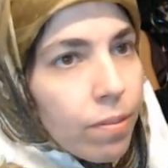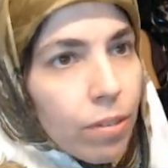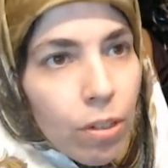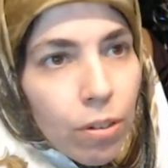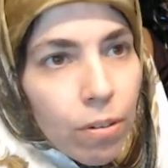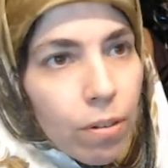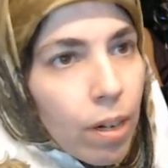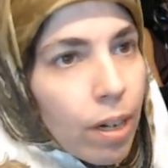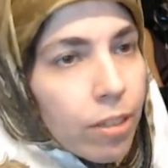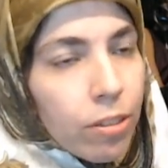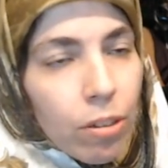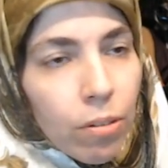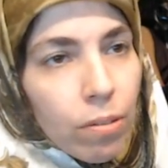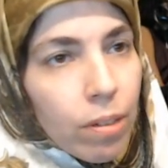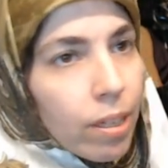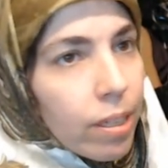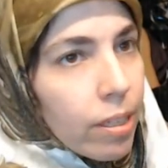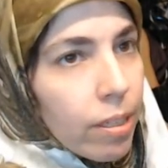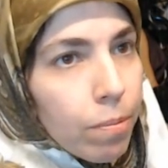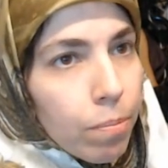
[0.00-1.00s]
I don't
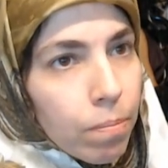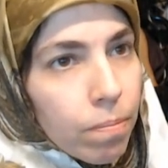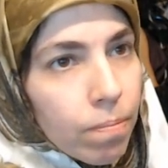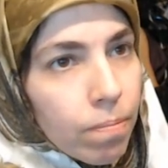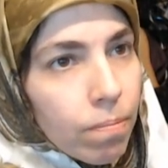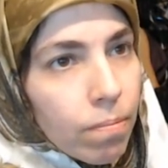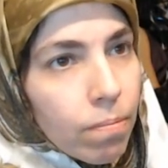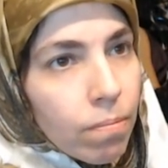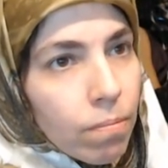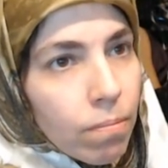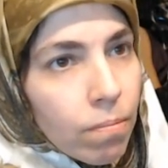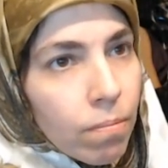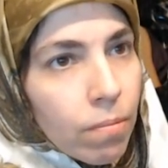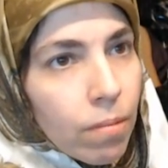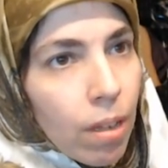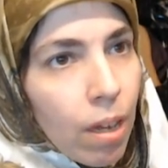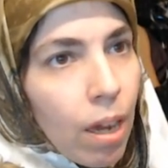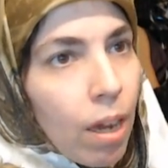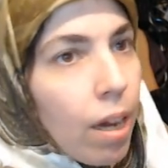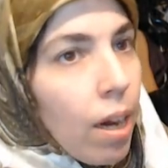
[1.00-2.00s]
like him.
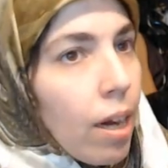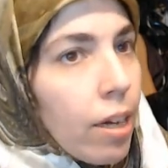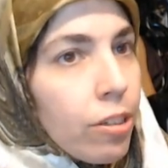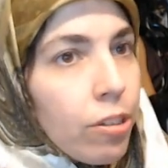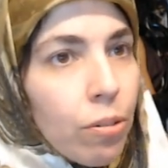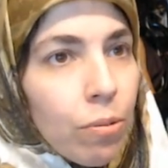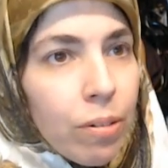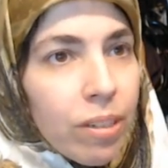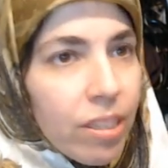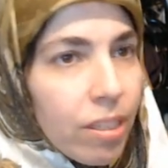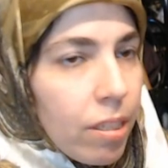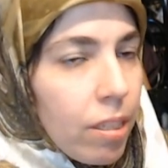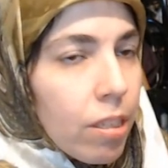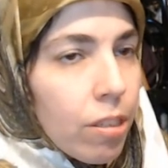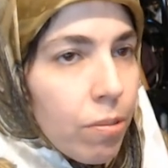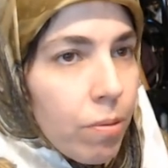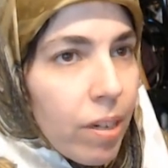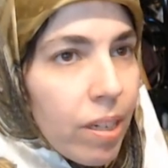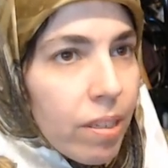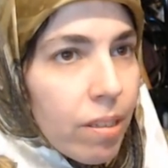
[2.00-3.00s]
I don't want to see The
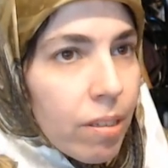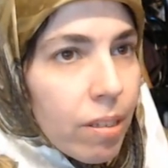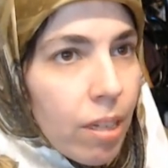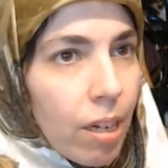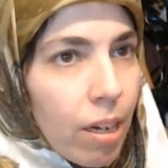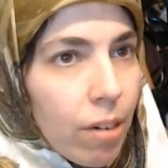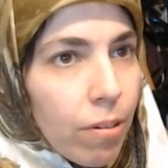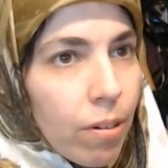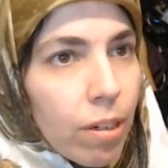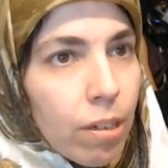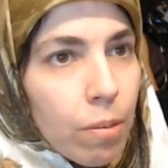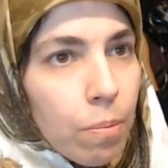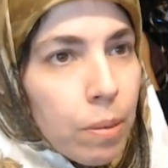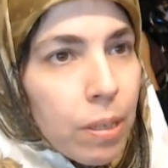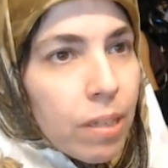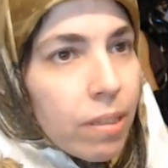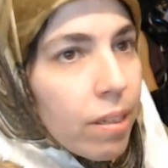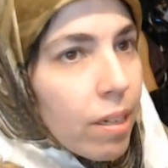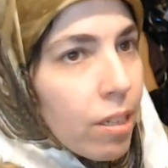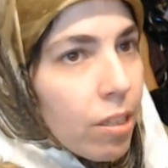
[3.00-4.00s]
Rise of Skywalker
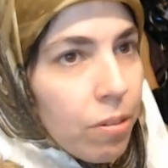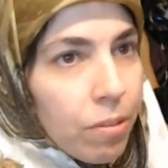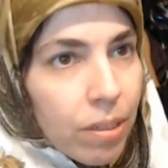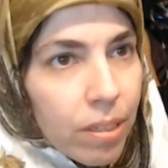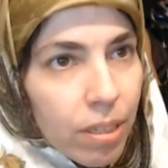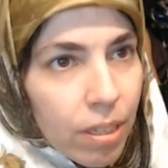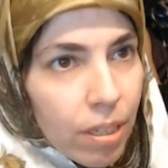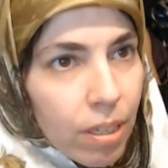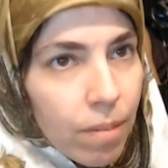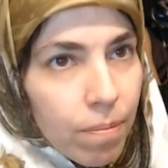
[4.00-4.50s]
because I know he's in it.